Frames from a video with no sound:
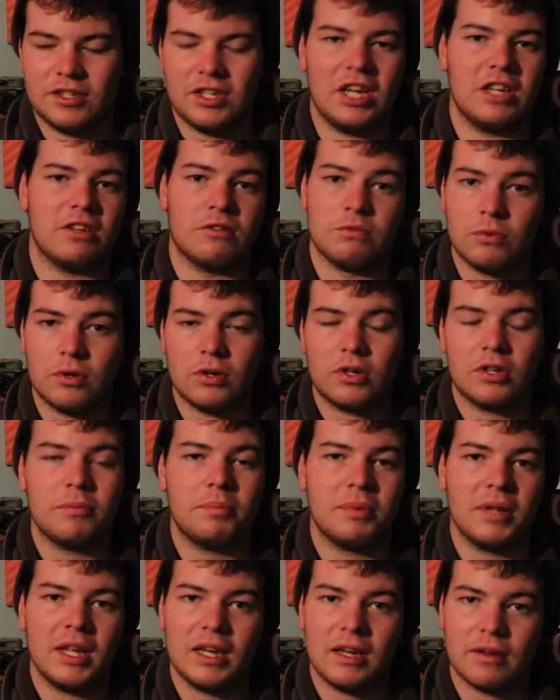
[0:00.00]
She has water,
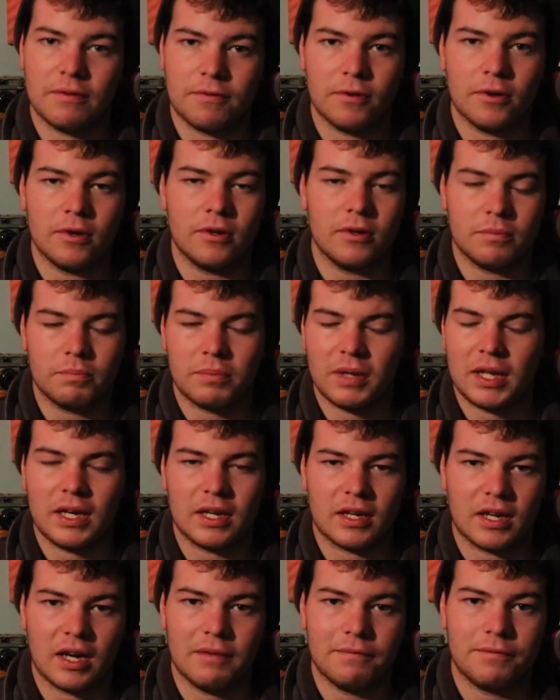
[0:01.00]
plenty of food,
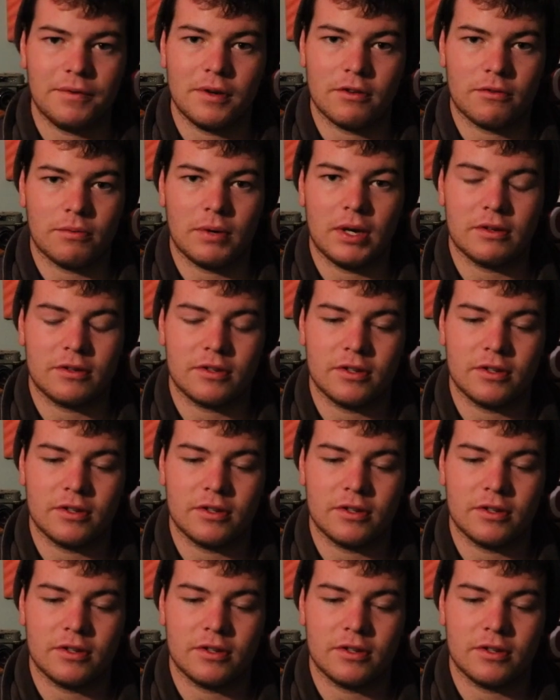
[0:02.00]
plenty of comfort as well.